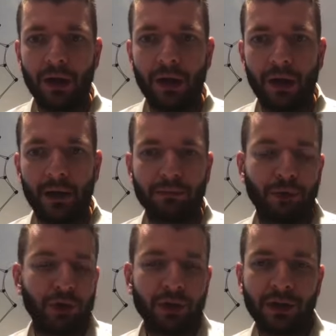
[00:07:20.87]

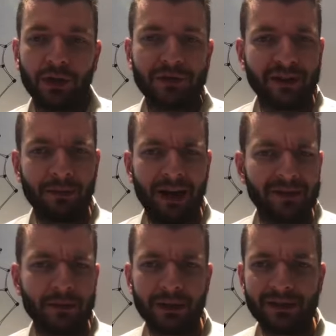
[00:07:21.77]
or you can use some
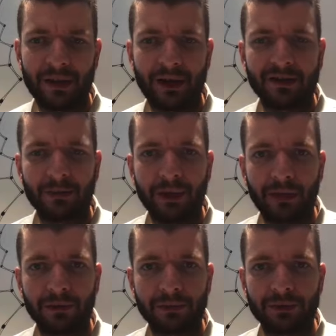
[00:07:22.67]
other ways or other
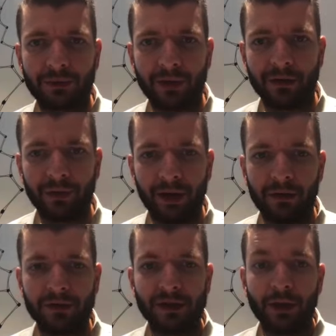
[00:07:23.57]
platforms to create
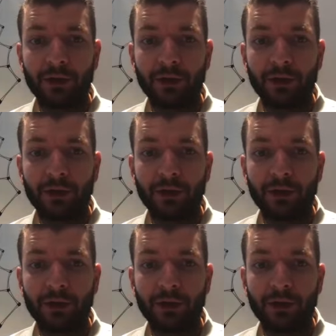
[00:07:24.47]
funnels,